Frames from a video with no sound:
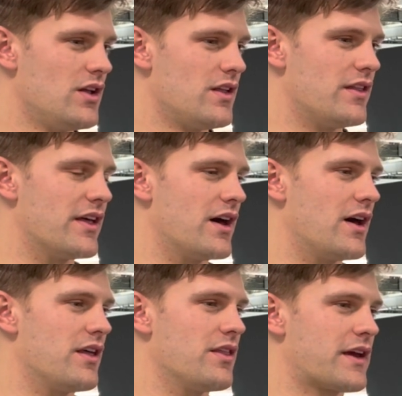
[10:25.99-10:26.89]

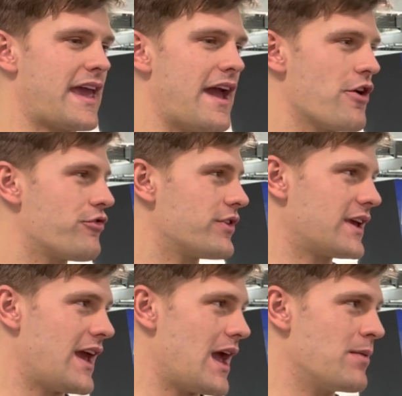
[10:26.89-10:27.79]
the care for the
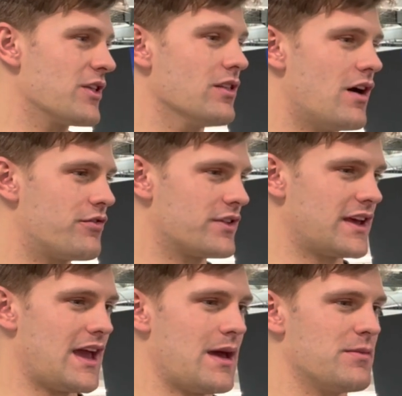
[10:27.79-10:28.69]
game, the love for the
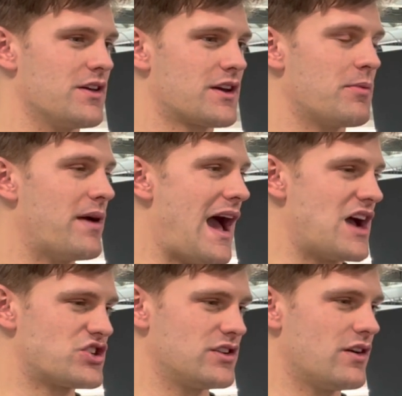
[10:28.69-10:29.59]
game, the
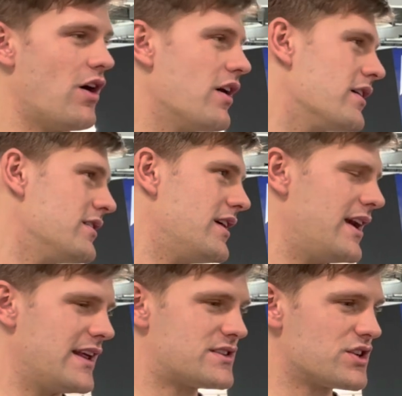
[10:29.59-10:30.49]
compassion, the heart,
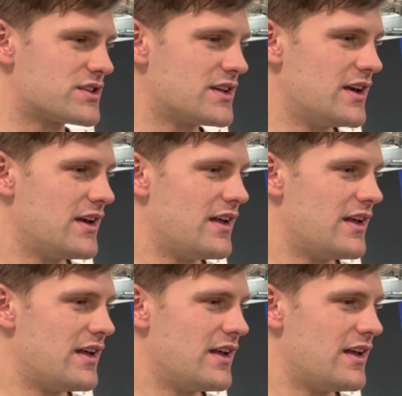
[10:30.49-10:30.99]
and it's just